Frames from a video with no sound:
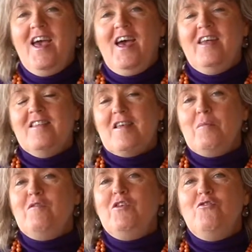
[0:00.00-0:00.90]
and some
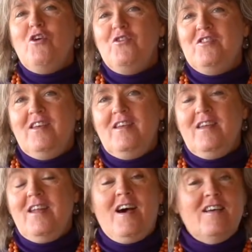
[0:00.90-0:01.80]
of you wrote in
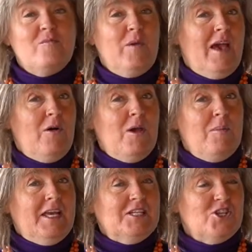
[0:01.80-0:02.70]
and asked me how I
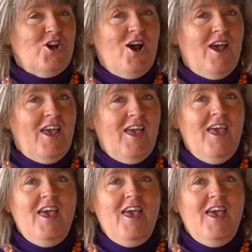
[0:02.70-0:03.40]
make chai.